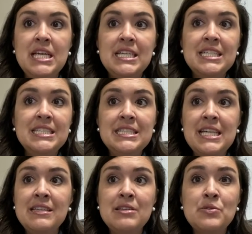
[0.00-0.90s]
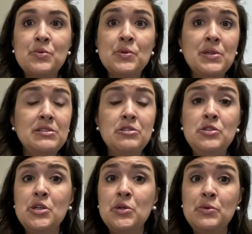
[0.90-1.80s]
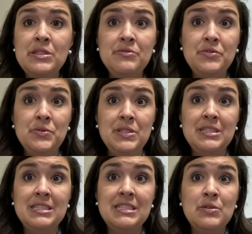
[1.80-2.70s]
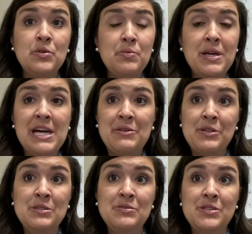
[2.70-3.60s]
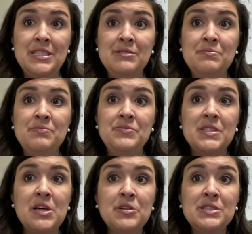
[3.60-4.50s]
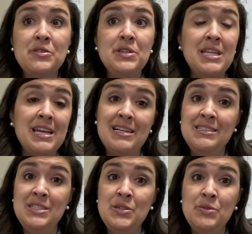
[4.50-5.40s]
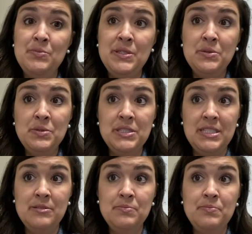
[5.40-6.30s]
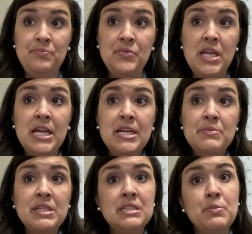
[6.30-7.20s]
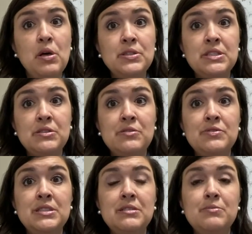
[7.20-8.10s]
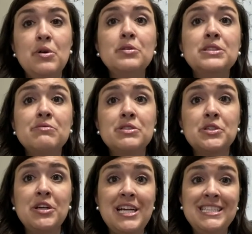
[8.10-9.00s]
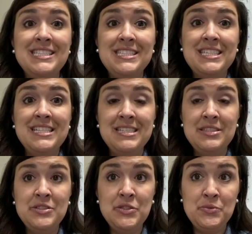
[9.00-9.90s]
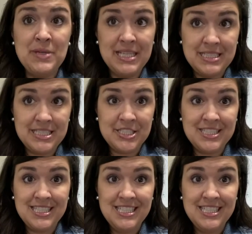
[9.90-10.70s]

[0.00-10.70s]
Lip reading: He's saying that the world has no influence or power over him, also that it has no appeal to him, because Paul serves Christ as his new master.